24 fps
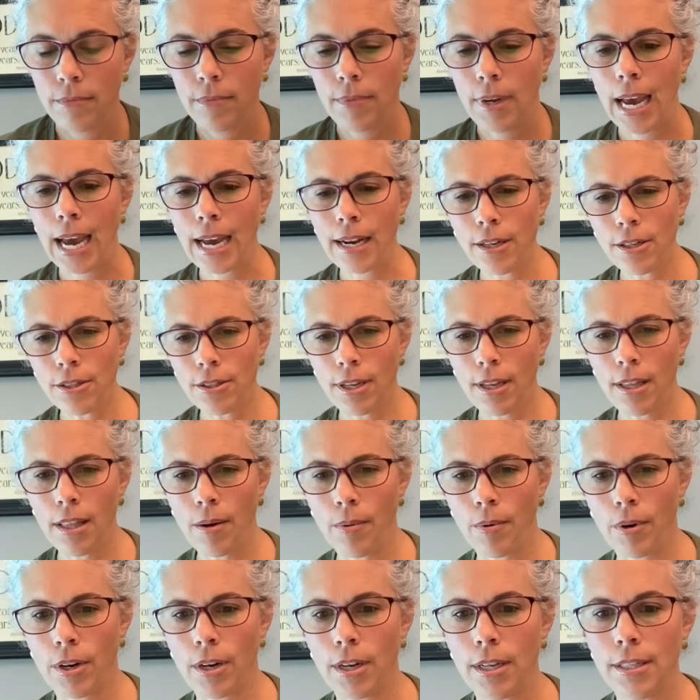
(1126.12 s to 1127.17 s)
How do you say that
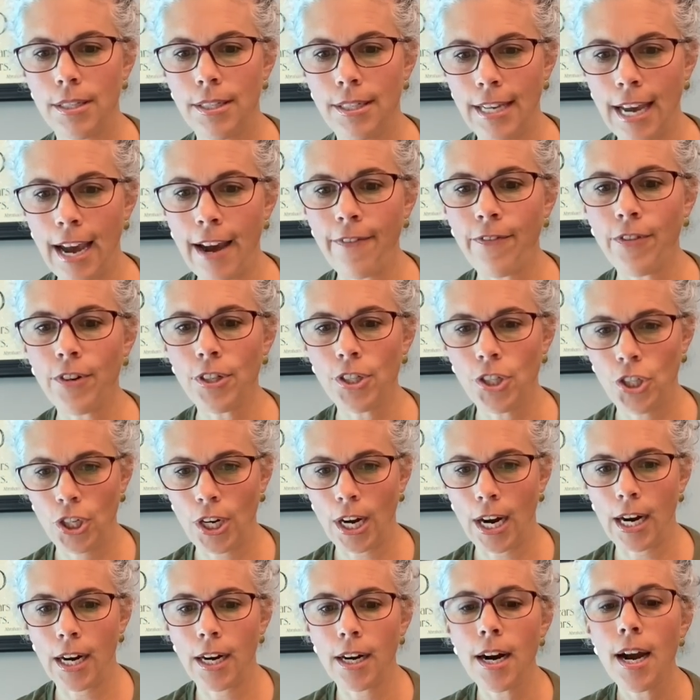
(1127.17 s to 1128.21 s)
word?
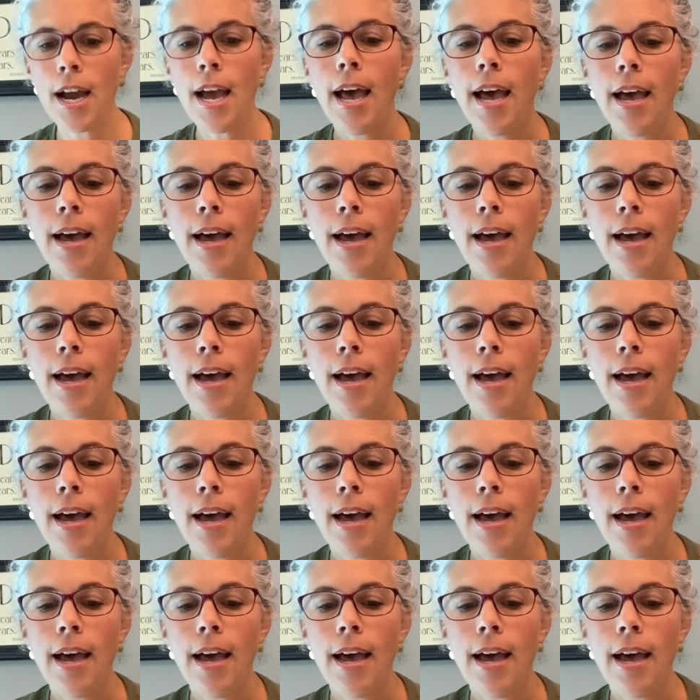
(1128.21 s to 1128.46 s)
Staffordshire.